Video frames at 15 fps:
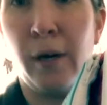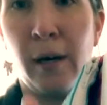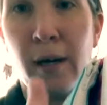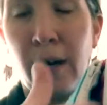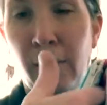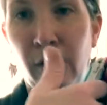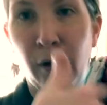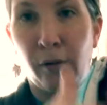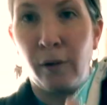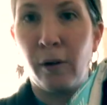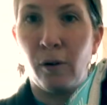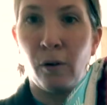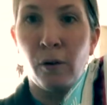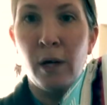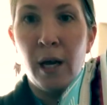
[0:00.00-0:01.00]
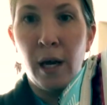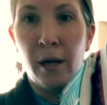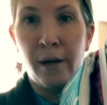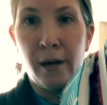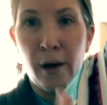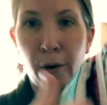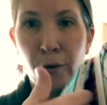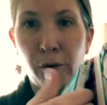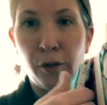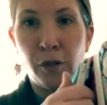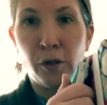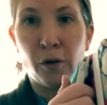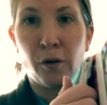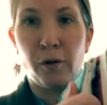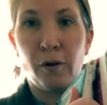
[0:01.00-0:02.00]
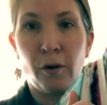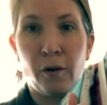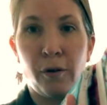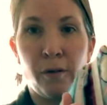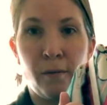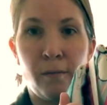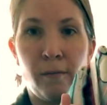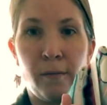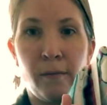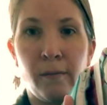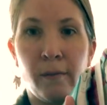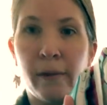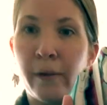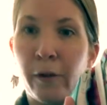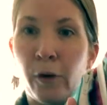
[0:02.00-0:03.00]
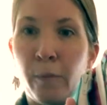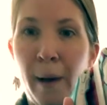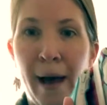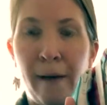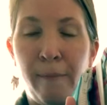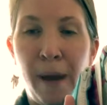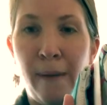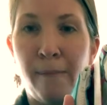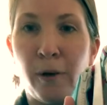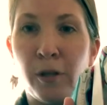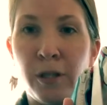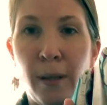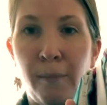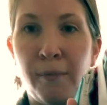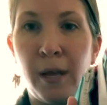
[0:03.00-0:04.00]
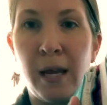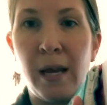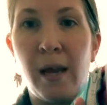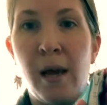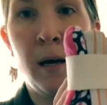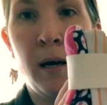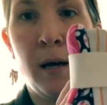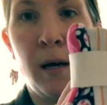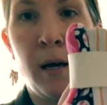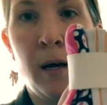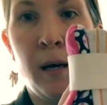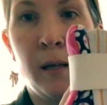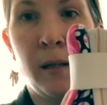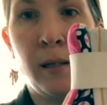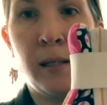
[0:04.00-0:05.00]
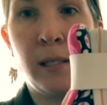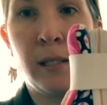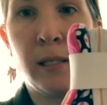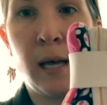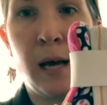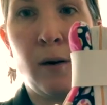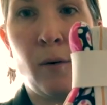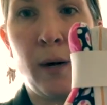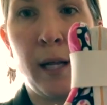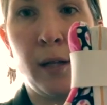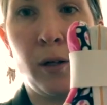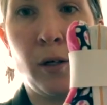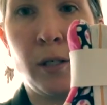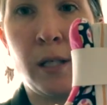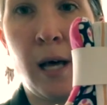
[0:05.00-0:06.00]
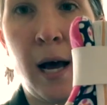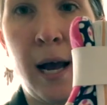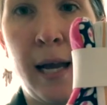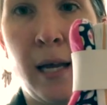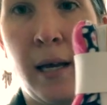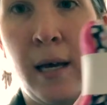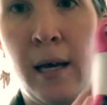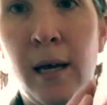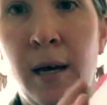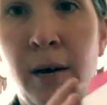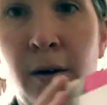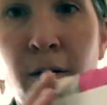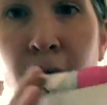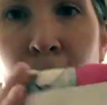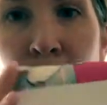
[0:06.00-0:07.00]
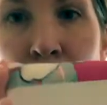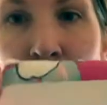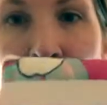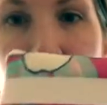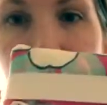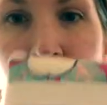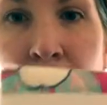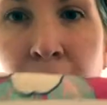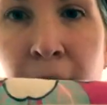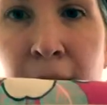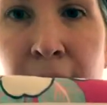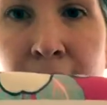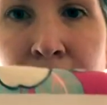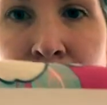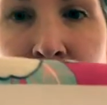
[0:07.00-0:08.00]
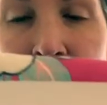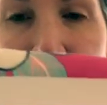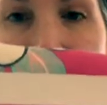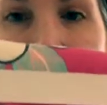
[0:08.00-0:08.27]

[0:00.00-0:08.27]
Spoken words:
I don't know, little notes or a little pad of paper or something. This is kind of what it looks like from the sides.